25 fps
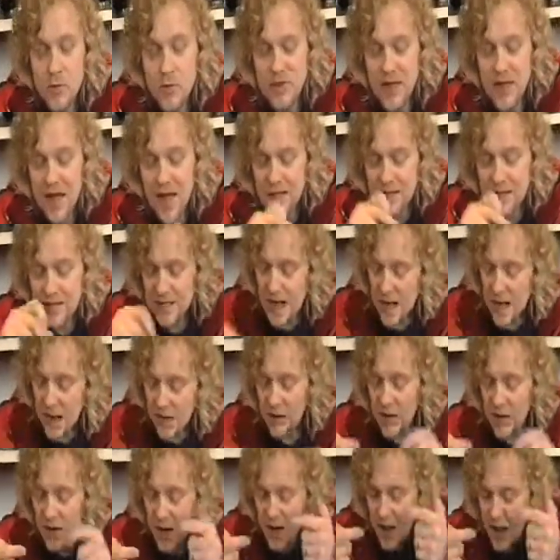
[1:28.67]
with that
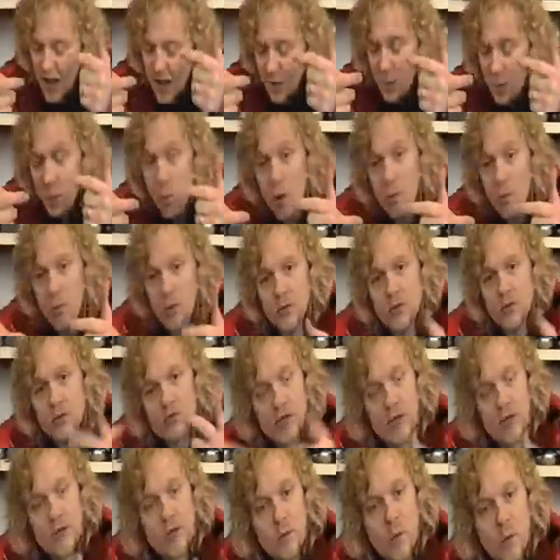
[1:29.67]
sound, it
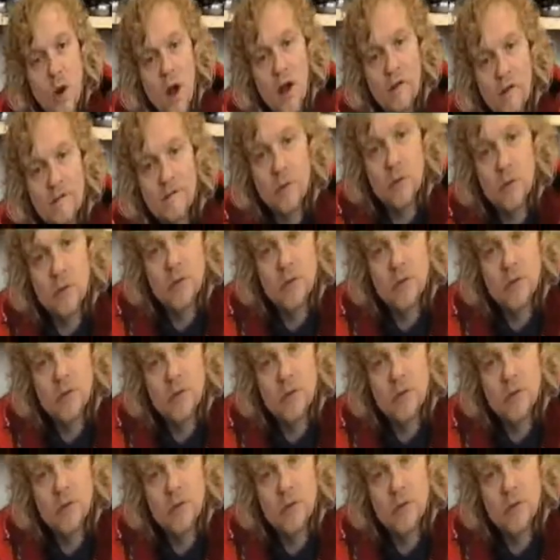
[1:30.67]
wobbles and the wire